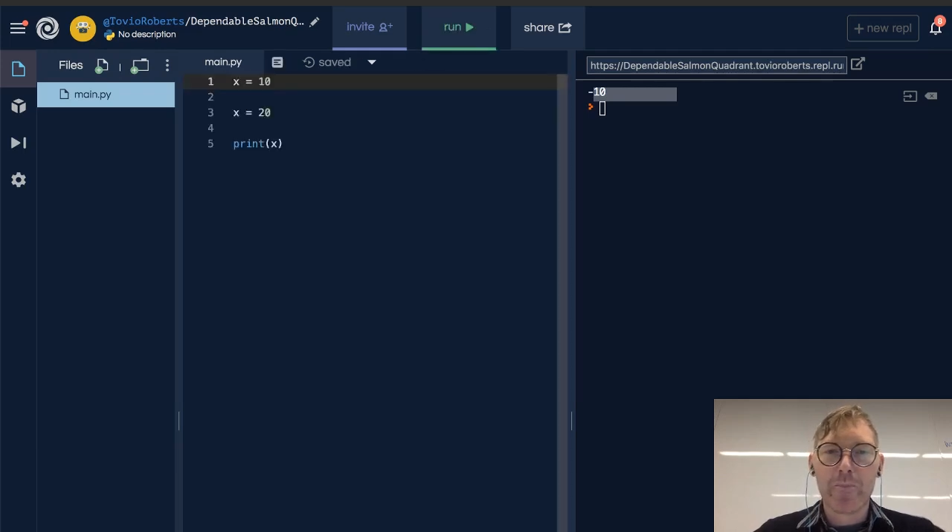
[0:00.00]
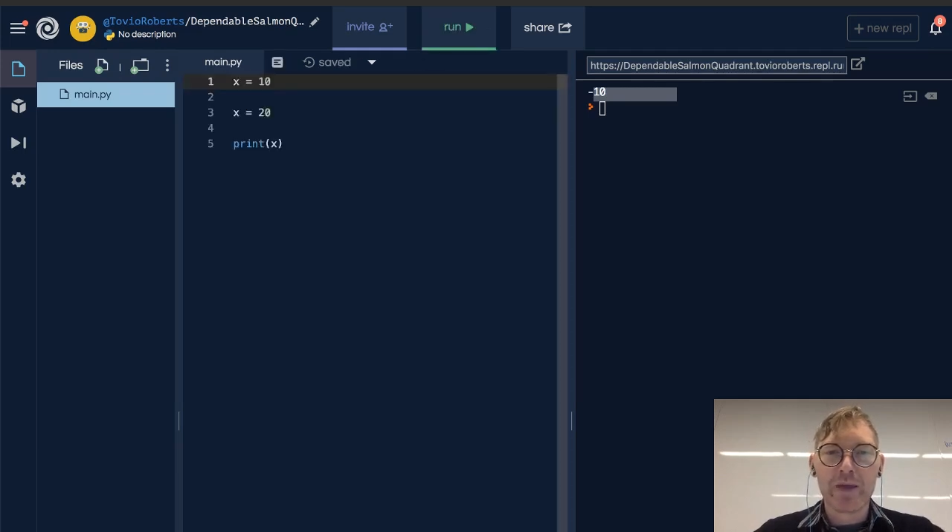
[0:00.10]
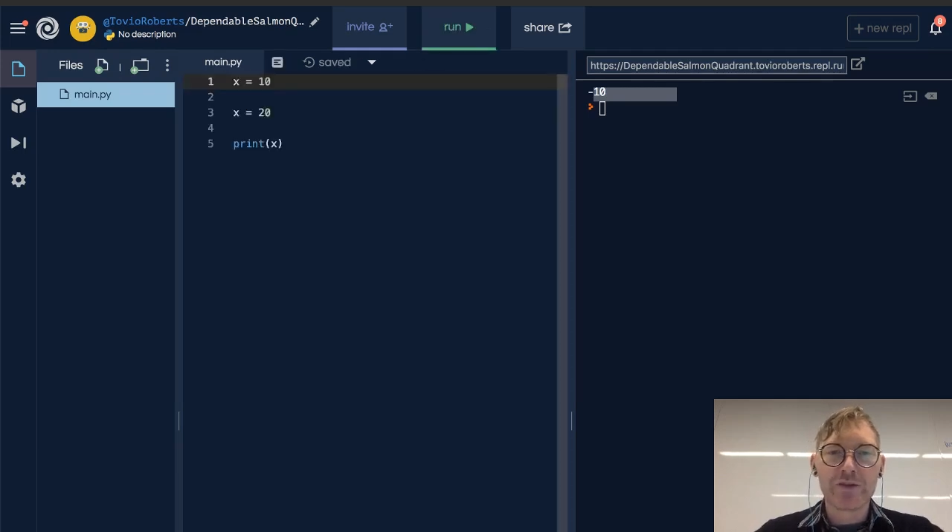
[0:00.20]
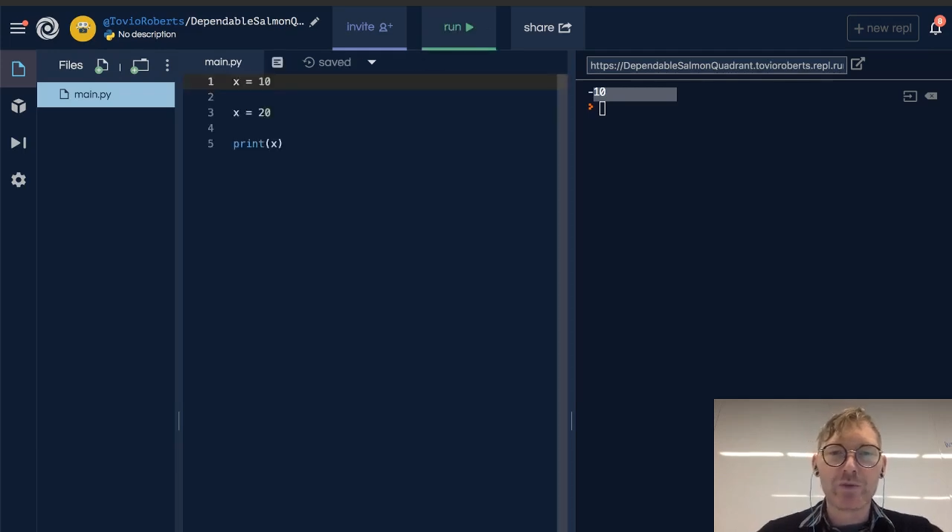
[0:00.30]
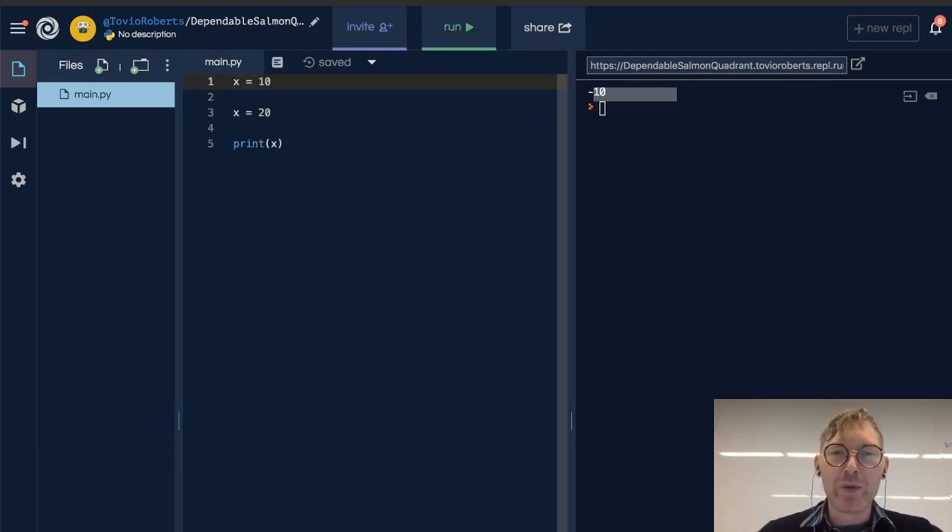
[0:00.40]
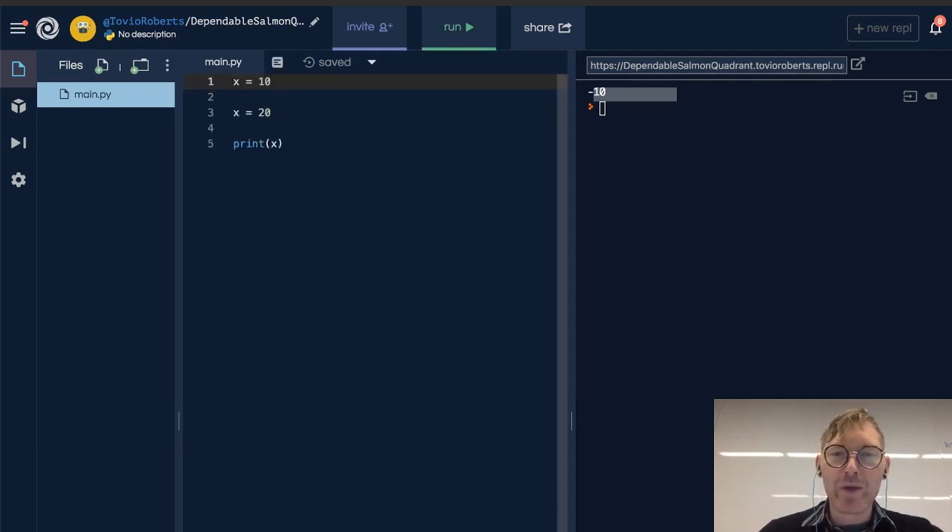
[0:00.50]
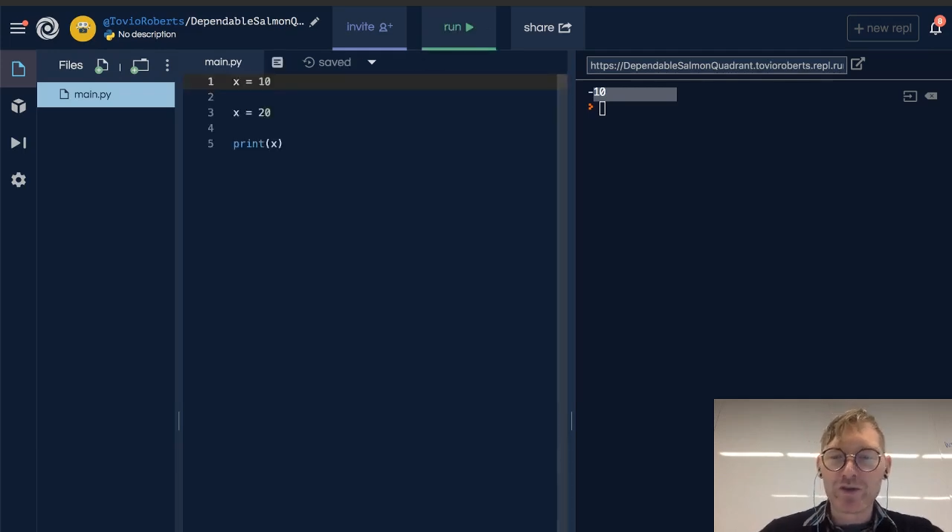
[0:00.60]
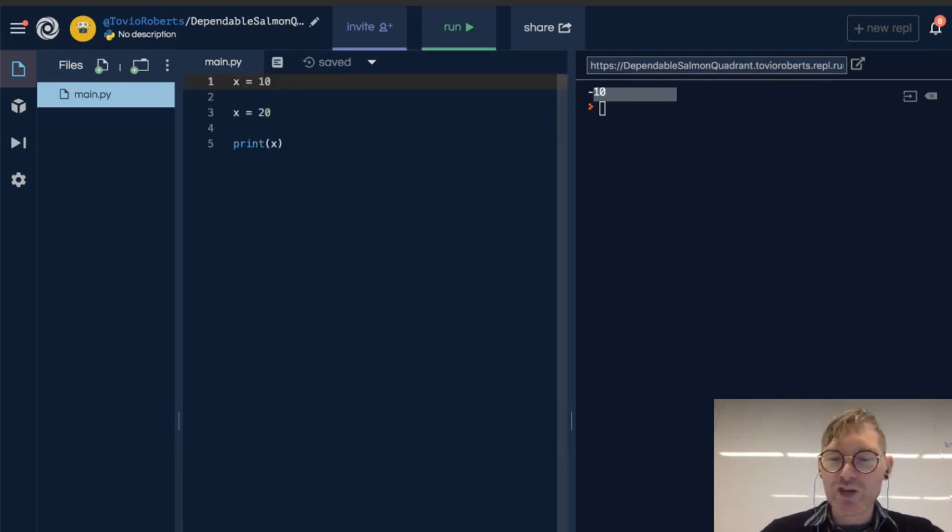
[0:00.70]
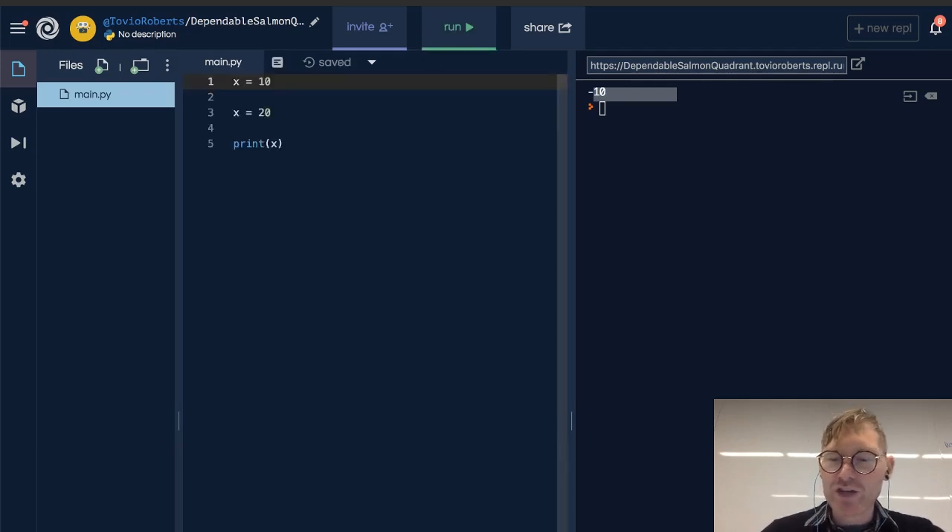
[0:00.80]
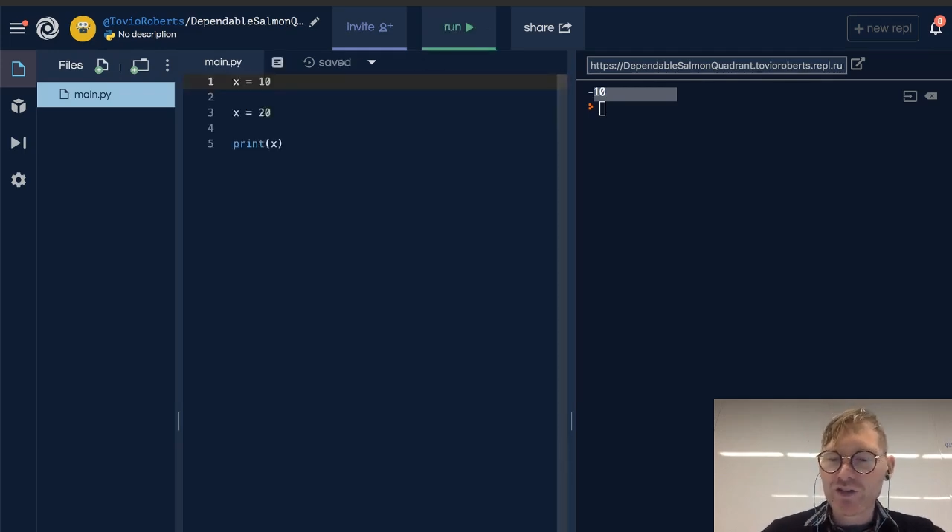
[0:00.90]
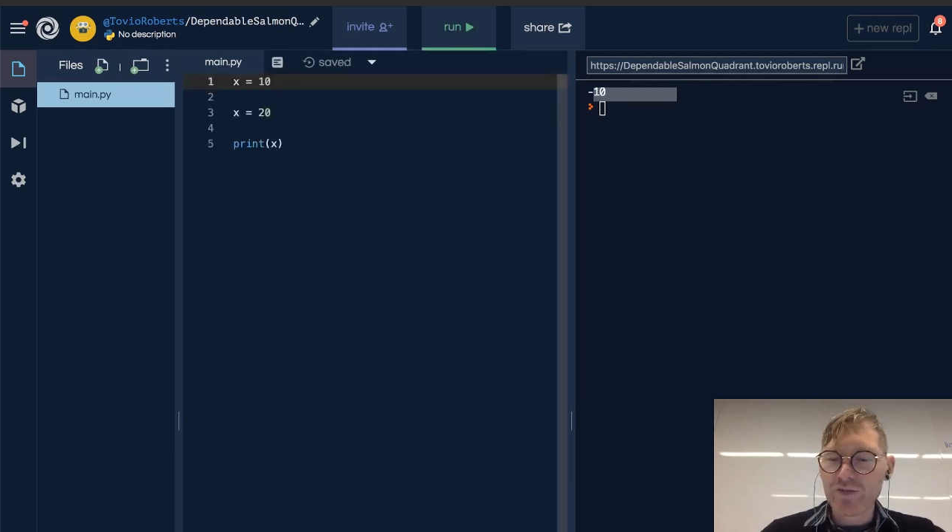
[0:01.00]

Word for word: So maybe I'll change the